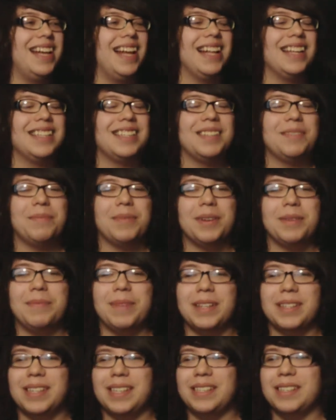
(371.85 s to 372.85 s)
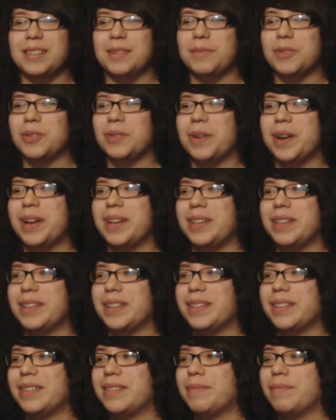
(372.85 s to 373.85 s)
and she pretty much ends up trying
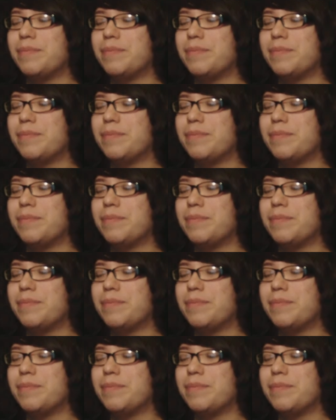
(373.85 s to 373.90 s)
to